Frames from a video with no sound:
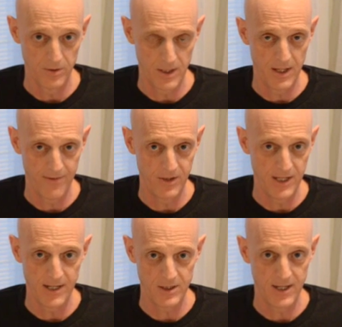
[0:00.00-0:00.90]
are kind of have the
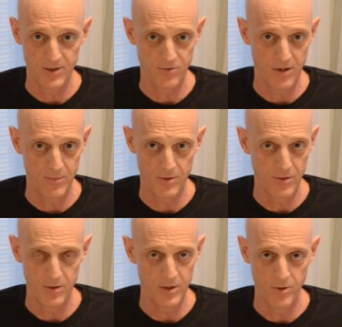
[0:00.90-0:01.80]
yes, yes tremor
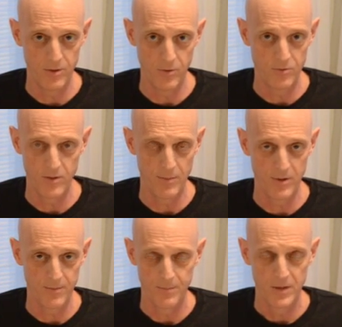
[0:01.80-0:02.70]
or the no, no
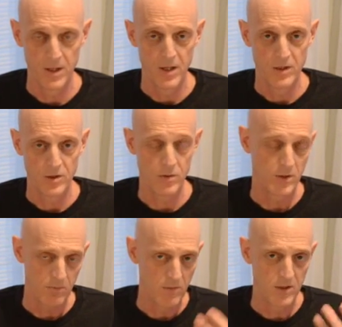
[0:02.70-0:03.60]
tremor. So
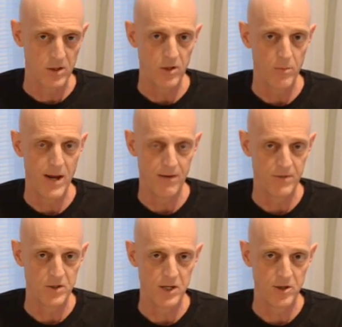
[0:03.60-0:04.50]
it's, it's another
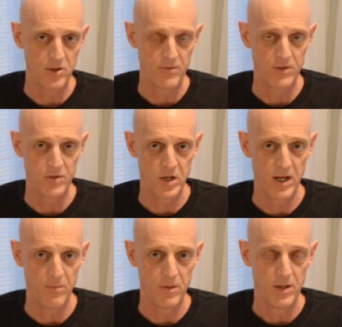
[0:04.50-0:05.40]
manifestation of the
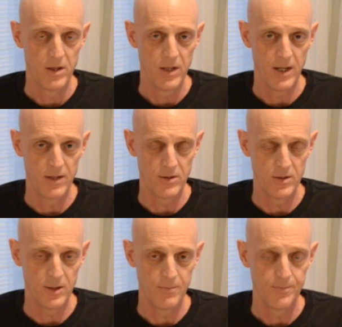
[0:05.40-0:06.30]
same
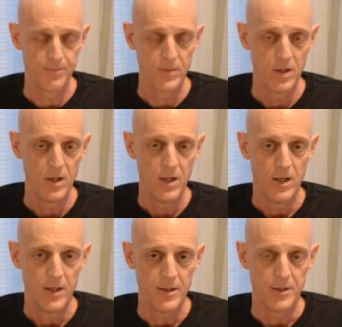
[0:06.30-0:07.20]
entity.
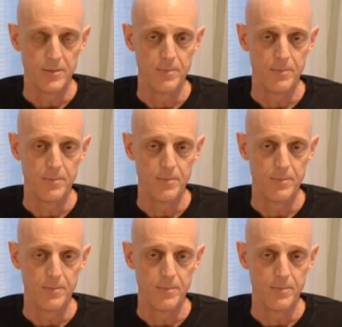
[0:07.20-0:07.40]
Um,